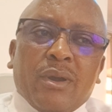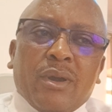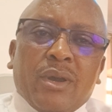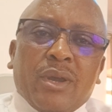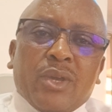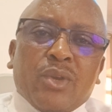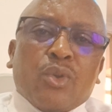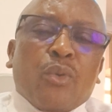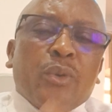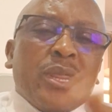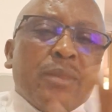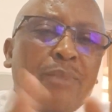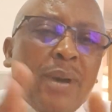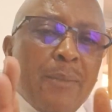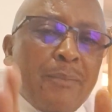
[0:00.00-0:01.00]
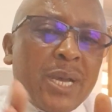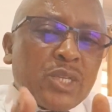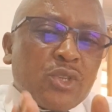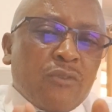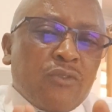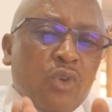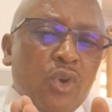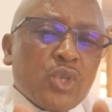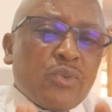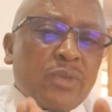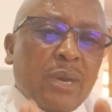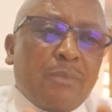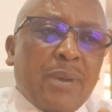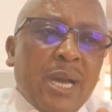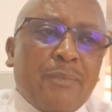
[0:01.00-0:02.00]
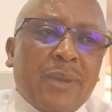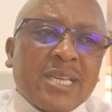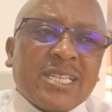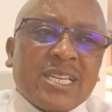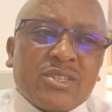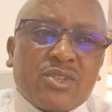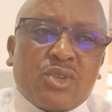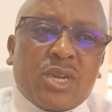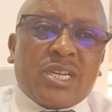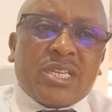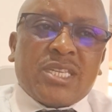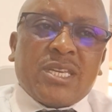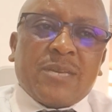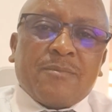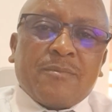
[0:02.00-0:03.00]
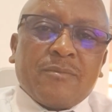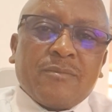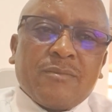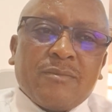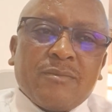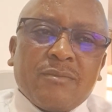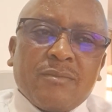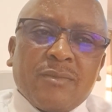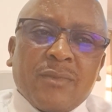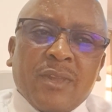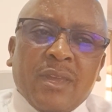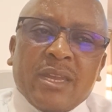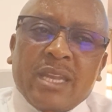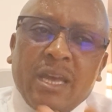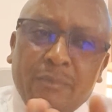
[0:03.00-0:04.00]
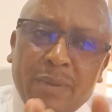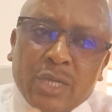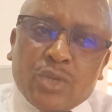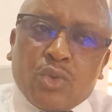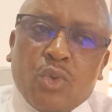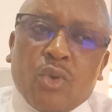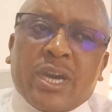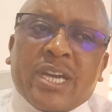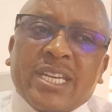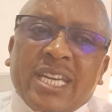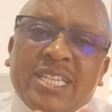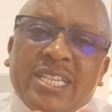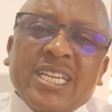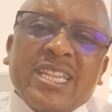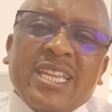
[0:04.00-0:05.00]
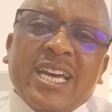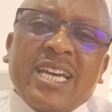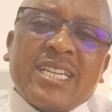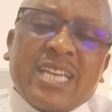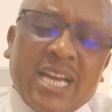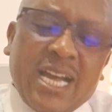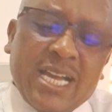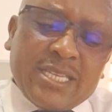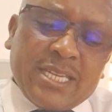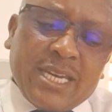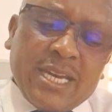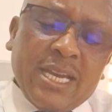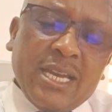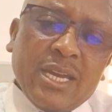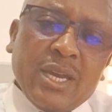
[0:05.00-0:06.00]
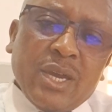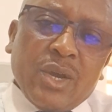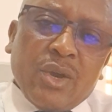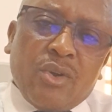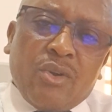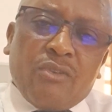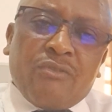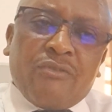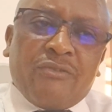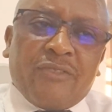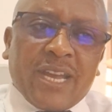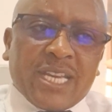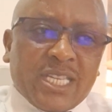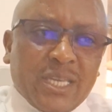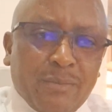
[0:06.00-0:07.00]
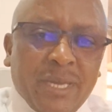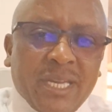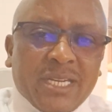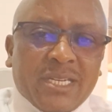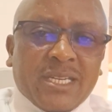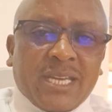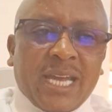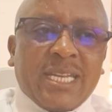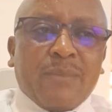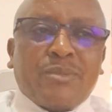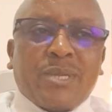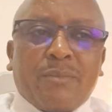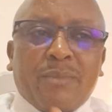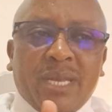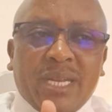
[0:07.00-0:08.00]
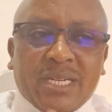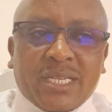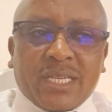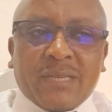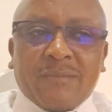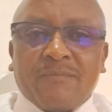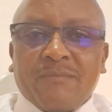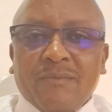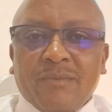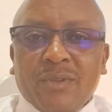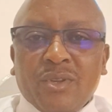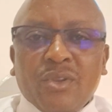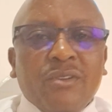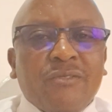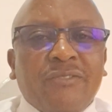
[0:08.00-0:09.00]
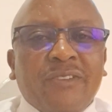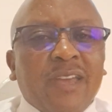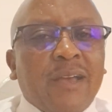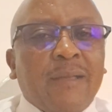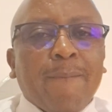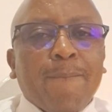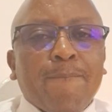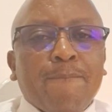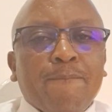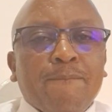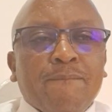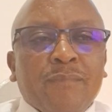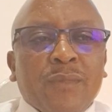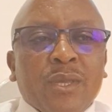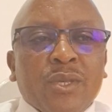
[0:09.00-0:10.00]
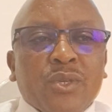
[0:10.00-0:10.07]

With purpose, of course, with a purpose and strategy. Number two, creating that culture of flexibility, adaptability, not fear, so